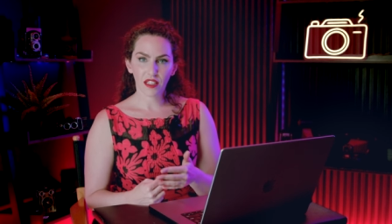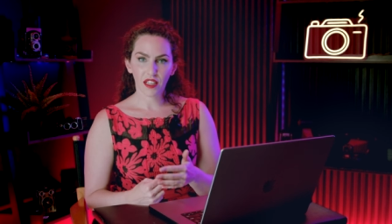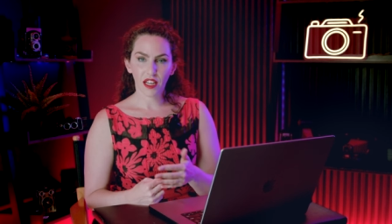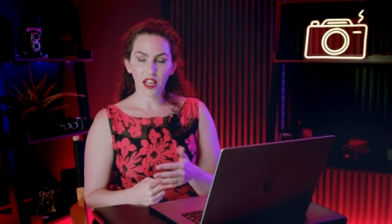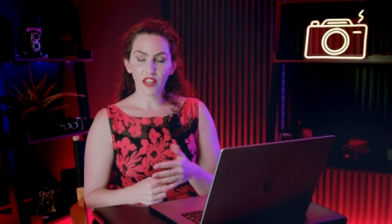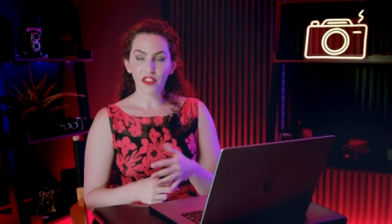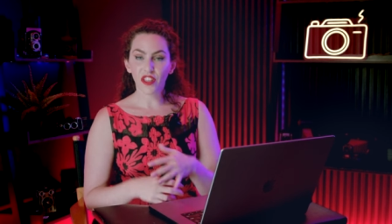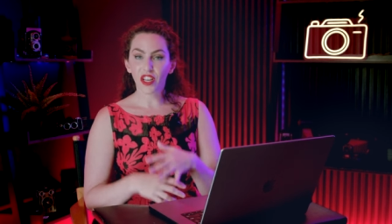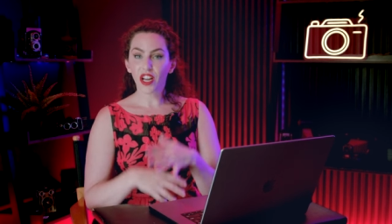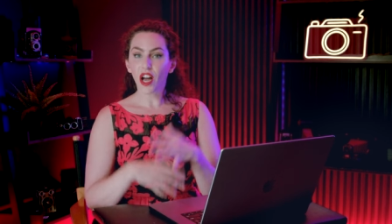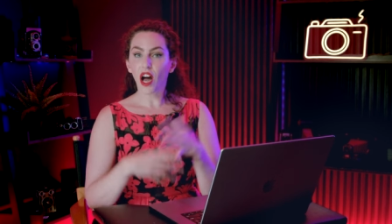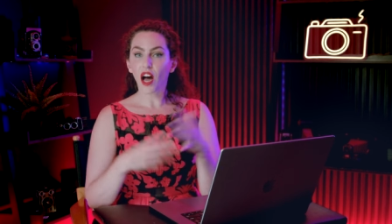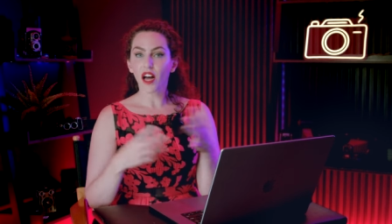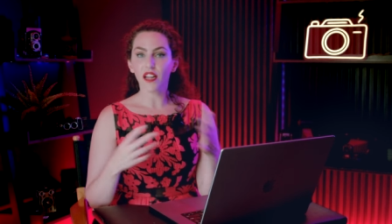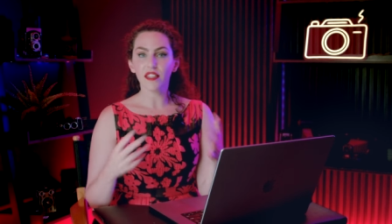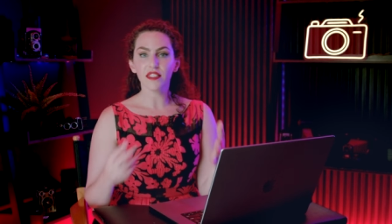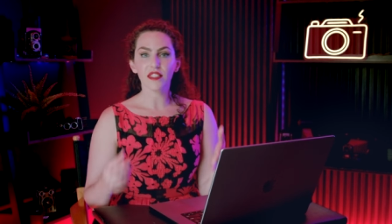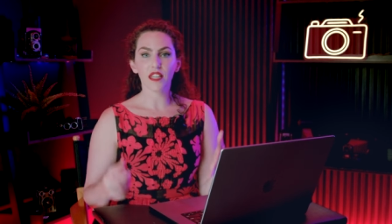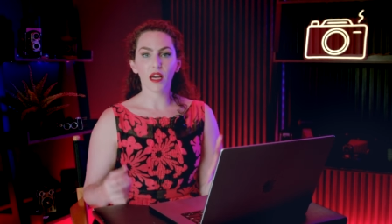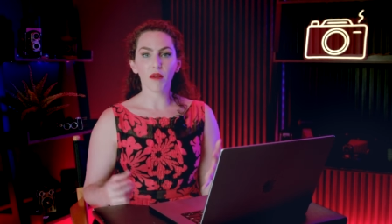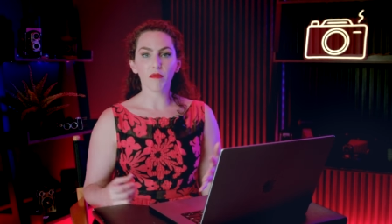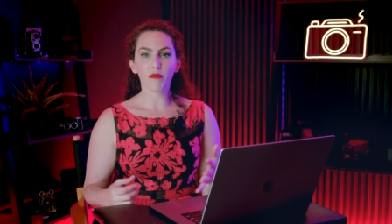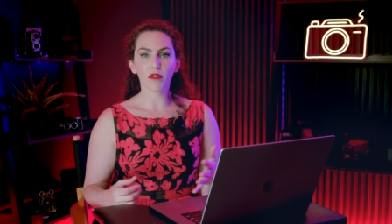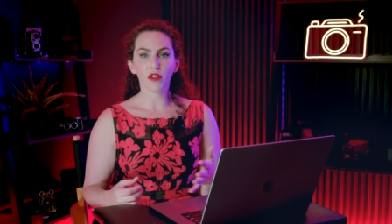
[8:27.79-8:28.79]
and the
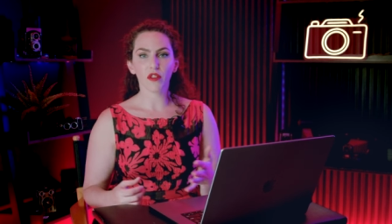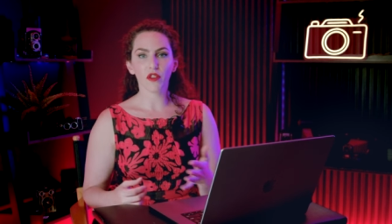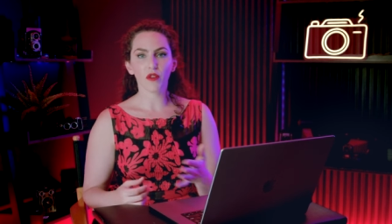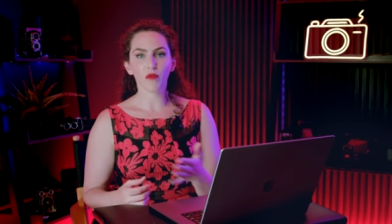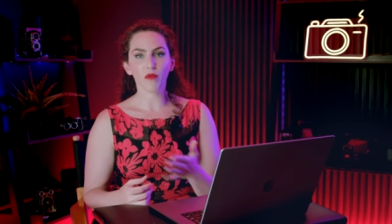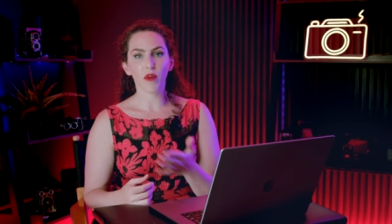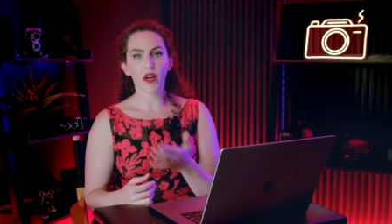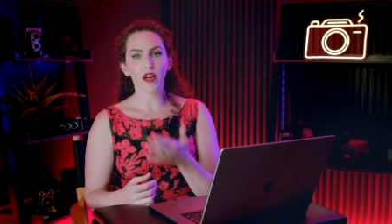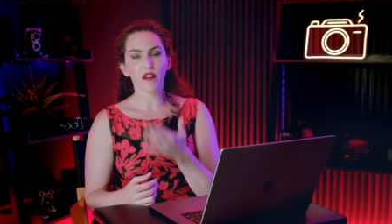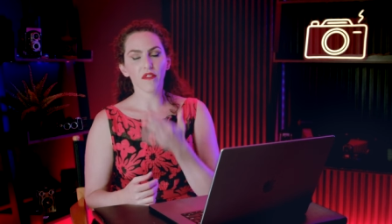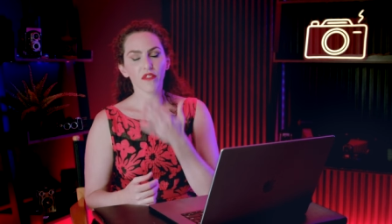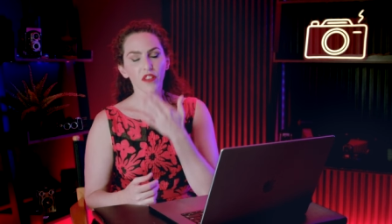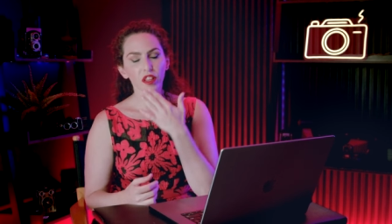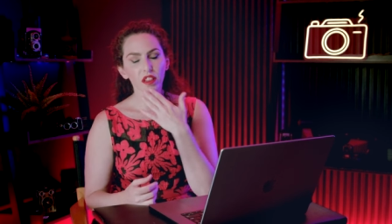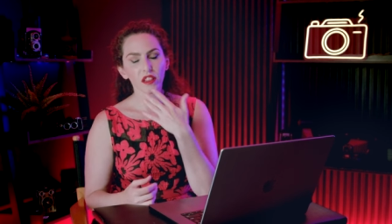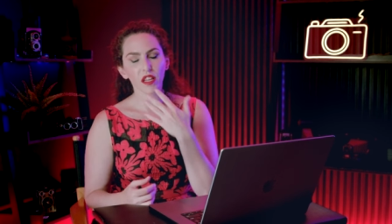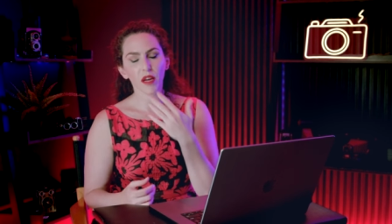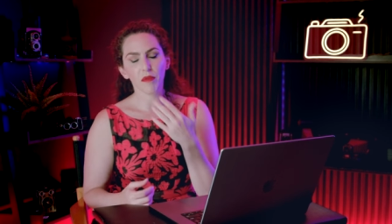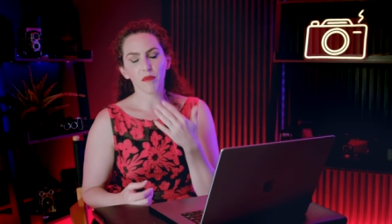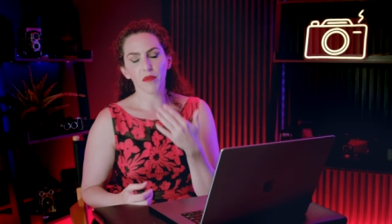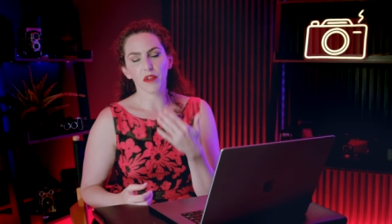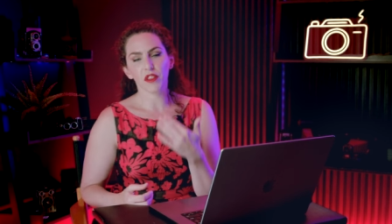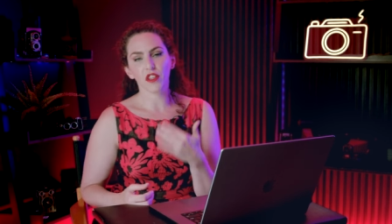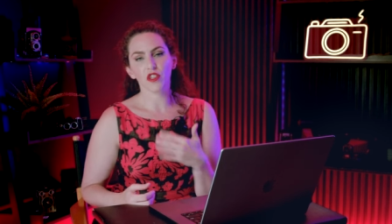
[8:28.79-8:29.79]
concept, the red of the
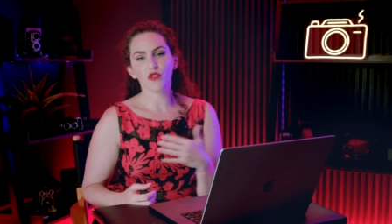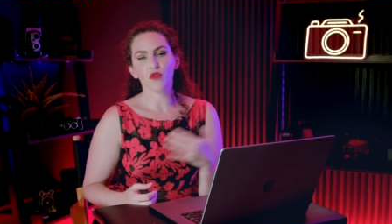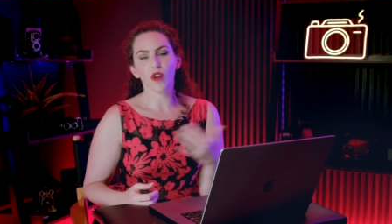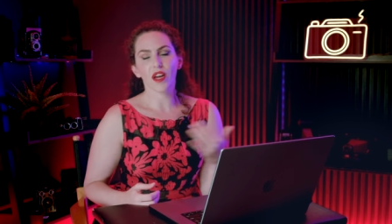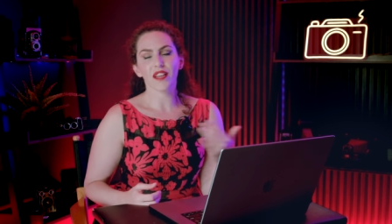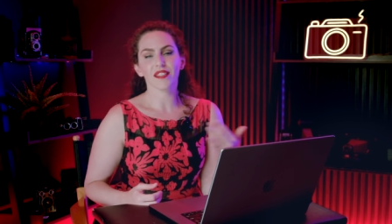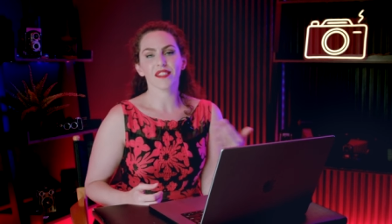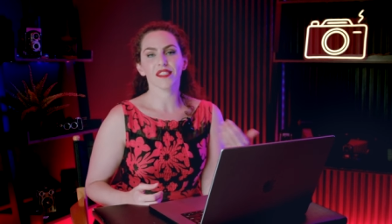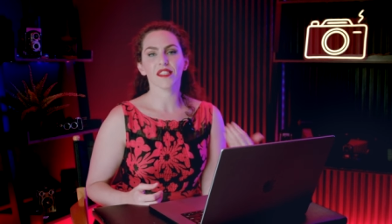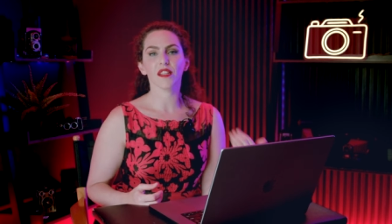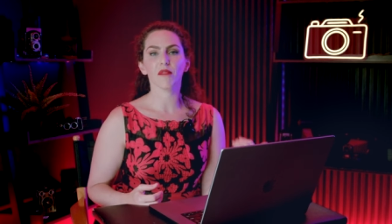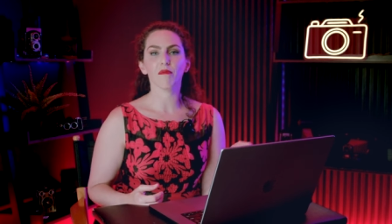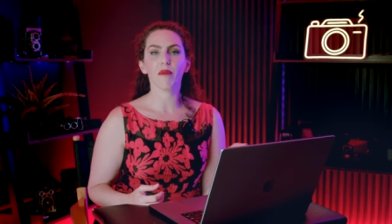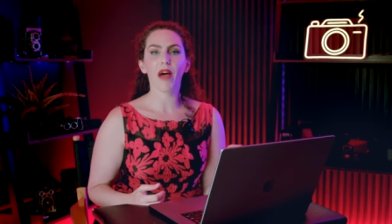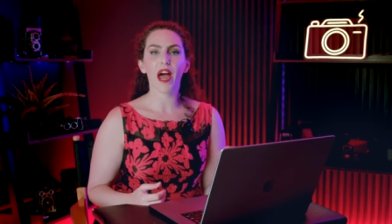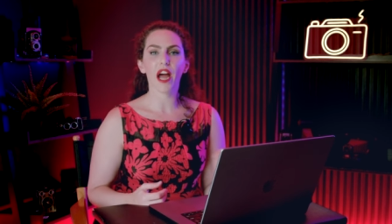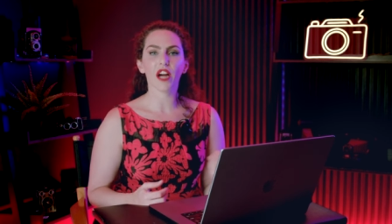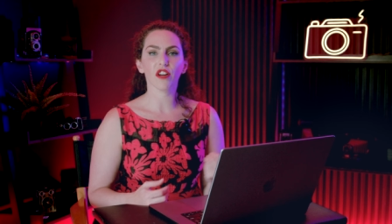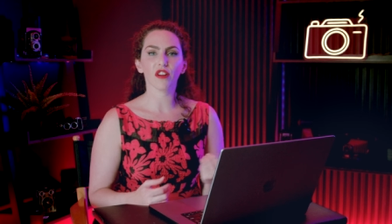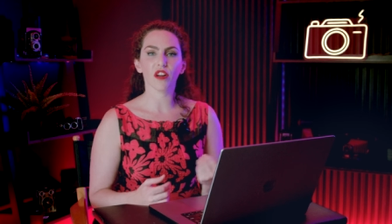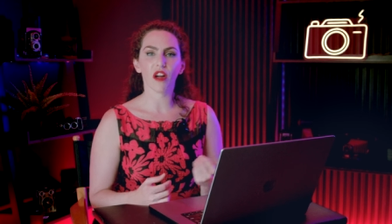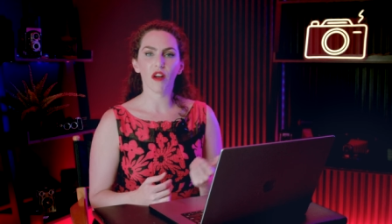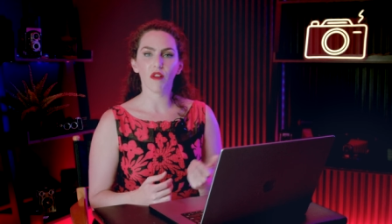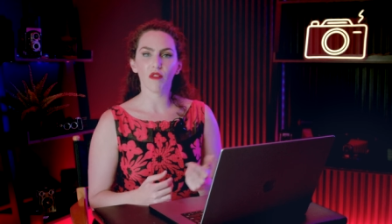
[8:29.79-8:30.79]
lip and the dress in the
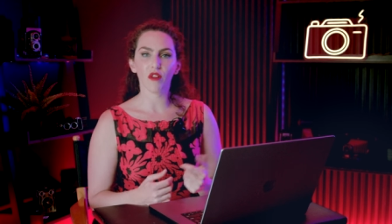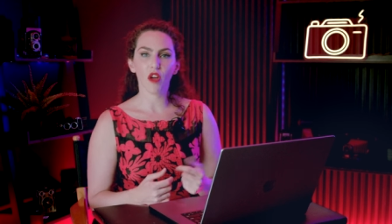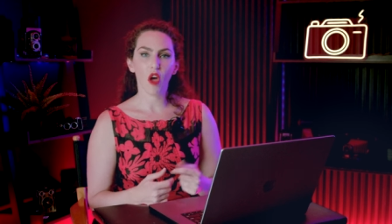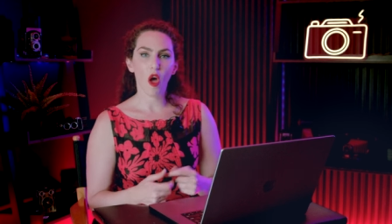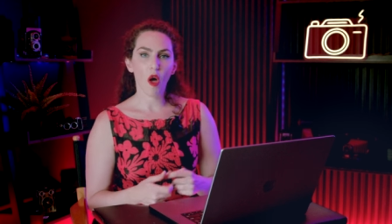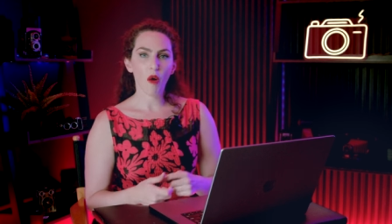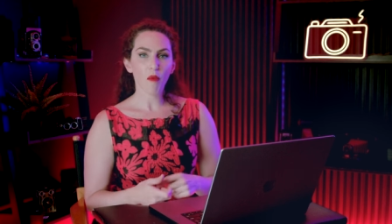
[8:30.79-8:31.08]
background,